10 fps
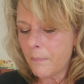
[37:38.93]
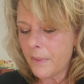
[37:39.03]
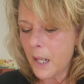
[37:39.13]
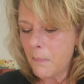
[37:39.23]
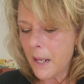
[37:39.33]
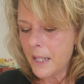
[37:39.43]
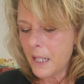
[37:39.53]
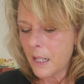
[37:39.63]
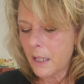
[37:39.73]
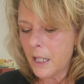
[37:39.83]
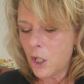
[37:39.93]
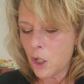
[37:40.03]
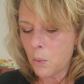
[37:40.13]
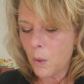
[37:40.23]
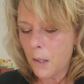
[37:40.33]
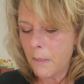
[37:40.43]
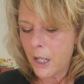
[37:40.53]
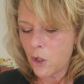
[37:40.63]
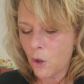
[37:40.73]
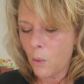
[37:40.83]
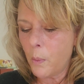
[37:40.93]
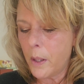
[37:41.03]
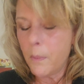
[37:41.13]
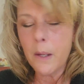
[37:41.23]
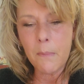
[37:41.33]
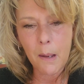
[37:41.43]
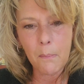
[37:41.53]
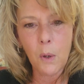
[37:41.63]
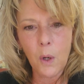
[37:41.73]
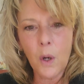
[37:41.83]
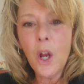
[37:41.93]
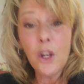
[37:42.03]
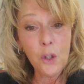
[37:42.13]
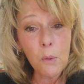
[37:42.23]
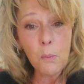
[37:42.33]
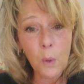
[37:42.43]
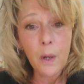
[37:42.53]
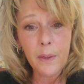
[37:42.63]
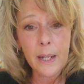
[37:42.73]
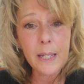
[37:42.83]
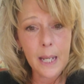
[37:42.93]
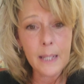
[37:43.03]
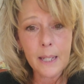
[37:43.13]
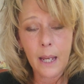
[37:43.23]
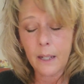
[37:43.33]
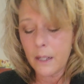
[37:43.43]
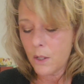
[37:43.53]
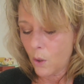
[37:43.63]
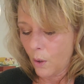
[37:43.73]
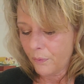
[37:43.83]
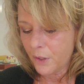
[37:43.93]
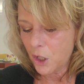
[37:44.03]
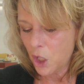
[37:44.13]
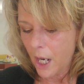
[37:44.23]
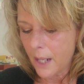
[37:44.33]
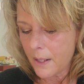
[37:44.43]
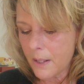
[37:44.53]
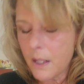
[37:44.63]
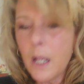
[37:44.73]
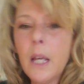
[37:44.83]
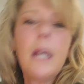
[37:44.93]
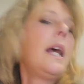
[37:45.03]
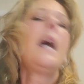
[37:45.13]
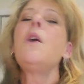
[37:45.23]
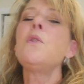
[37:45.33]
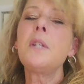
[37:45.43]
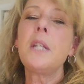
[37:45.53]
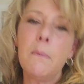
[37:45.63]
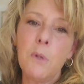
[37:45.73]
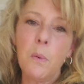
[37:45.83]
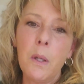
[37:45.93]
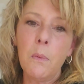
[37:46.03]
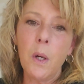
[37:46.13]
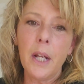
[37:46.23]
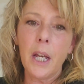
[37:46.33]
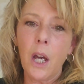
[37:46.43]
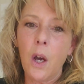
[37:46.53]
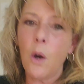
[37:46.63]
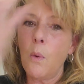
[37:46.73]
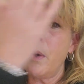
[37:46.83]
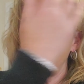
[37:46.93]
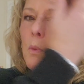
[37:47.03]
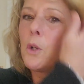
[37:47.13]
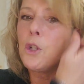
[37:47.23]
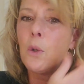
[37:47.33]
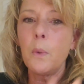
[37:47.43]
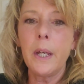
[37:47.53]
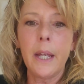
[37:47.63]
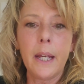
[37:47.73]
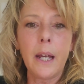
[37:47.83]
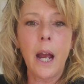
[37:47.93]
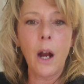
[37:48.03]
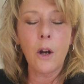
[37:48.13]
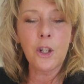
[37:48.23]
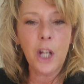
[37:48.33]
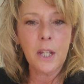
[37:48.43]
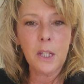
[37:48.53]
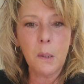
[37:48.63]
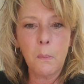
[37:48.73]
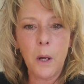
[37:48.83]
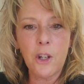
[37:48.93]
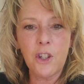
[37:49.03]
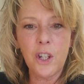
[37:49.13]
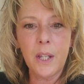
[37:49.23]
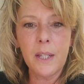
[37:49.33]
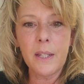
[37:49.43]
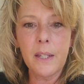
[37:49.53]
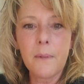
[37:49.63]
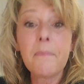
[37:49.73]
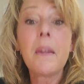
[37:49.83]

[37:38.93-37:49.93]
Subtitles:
they basically just want to make sure we remember no more than 10 seconds off the chest. How deep do we want to go when we're doing our chest compressions?